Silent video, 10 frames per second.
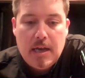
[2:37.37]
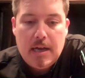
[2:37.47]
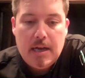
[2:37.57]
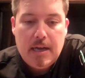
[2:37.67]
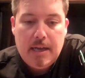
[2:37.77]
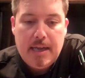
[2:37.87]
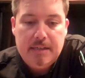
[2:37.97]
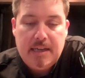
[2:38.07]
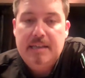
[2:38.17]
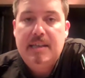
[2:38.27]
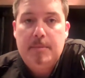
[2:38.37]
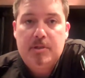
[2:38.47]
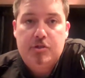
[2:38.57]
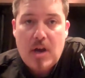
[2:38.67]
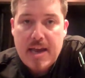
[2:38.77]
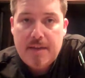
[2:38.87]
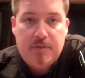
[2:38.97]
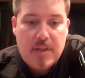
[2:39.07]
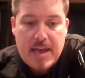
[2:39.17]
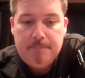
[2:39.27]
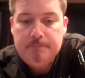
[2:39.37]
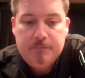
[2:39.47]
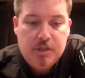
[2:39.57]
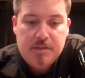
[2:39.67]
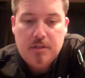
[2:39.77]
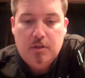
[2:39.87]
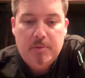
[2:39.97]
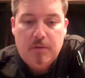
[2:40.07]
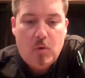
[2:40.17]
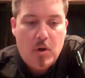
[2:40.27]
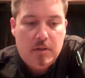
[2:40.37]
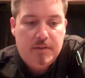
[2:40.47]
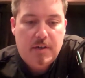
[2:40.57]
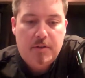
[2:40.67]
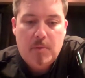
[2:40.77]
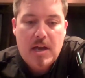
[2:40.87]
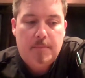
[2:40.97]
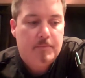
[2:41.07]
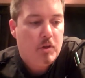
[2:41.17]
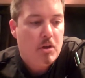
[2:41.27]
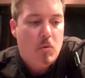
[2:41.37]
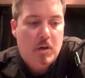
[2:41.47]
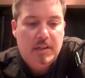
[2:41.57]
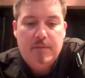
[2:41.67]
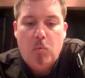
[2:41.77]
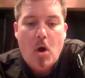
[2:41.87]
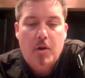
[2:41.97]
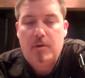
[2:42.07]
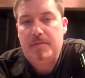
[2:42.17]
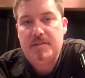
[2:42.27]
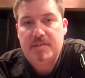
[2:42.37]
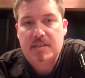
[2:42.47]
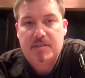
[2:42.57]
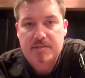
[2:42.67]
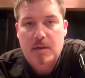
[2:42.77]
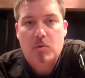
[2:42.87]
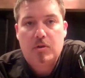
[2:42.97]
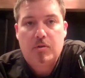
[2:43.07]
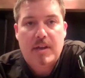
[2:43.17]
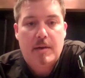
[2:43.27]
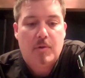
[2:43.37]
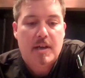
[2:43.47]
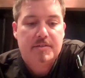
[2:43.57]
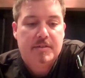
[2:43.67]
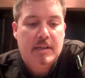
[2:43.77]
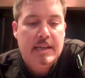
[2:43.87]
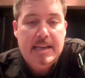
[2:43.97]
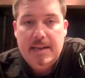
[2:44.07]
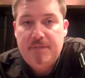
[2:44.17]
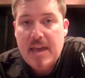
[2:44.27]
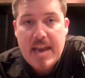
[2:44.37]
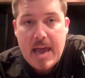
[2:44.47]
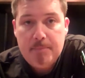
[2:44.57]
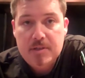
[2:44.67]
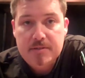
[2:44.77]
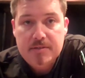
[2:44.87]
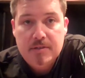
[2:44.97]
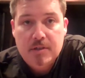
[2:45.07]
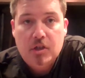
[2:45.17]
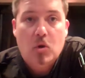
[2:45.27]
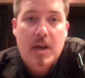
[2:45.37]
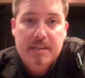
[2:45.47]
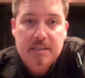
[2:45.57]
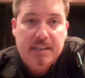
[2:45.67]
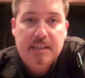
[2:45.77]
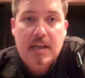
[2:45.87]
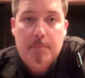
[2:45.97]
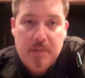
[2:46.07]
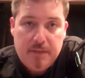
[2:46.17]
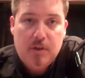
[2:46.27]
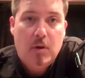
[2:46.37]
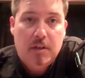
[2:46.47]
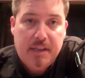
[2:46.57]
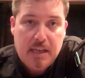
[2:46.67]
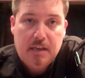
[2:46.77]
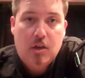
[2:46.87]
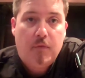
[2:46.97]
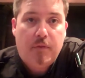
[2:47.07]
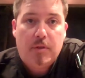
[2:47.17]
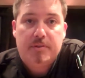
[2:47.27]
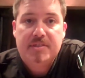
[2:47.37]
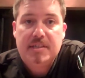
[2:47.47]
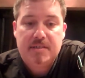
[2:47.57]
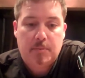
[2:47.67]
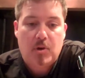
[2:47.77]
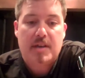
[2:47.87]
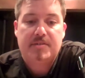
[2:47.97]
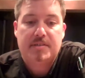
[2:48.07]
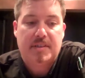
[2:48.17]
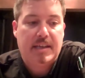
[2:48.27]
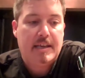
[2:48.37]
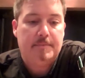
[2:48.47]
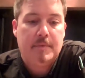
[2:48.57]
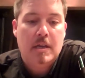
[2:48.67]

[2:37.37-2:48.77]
uh, and, and, keep it dry after that. Just a little bit of oil in there at the bottom. You don't want to leave water in these things because they will create rust. If that happens, go ahead and clean it up, give it oil again, and go for the seasoning process again.